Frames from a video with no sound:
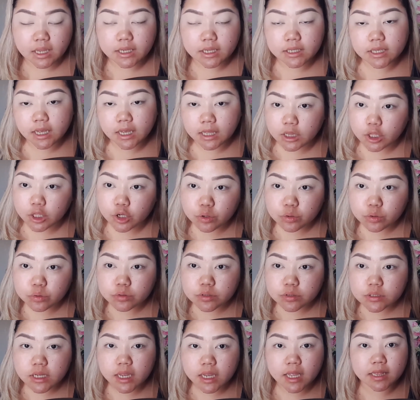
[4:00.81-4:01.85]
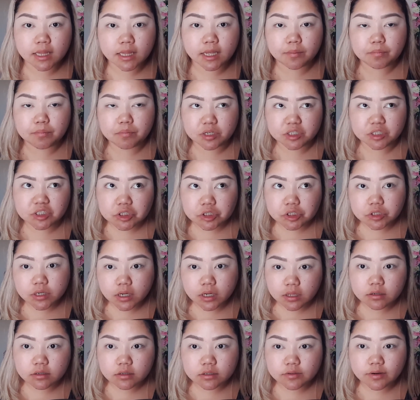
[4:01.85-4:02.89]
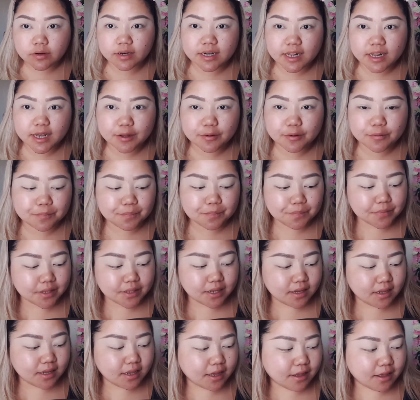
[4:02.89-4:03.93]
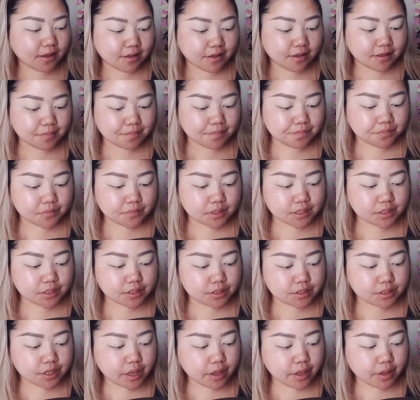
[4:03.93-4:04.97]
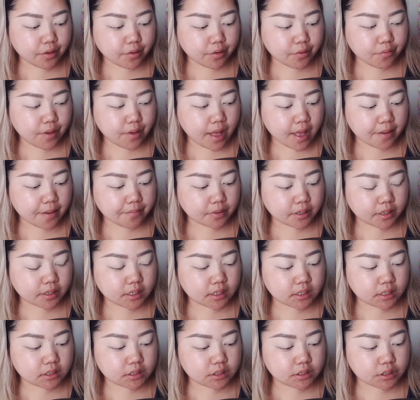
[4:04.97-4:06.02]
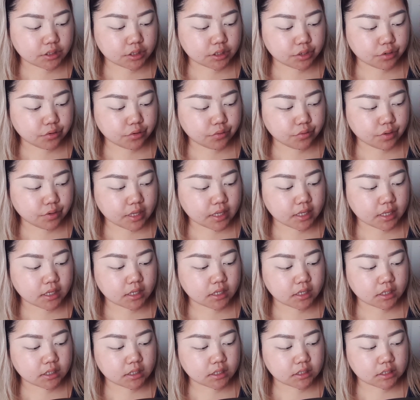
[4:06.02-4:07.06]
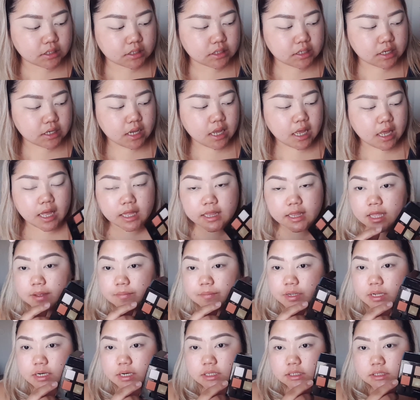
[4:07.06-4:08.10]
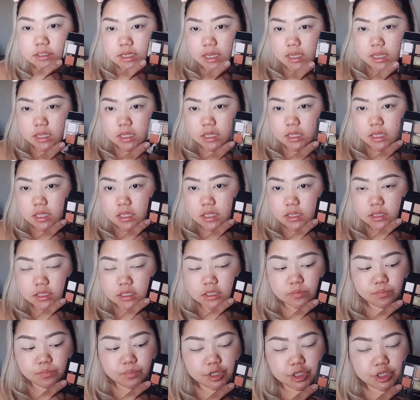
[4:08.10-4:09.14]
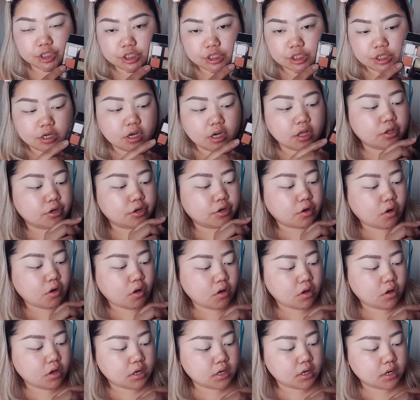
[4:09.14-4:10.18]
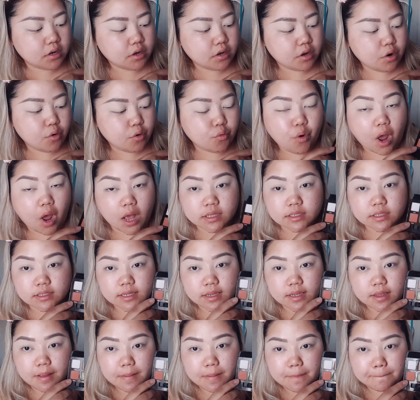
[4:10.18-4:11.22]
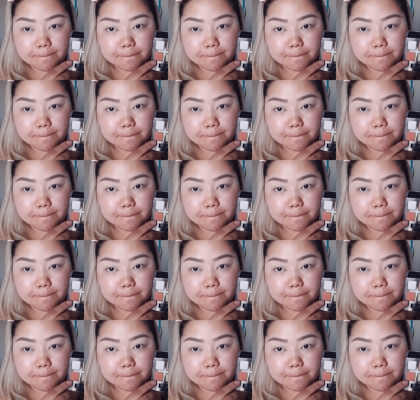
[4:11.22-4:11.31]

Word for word: yellows and like mustard colors right now. Um, so what I'm going to do is, I think I'm going to take this peachy color called Roxy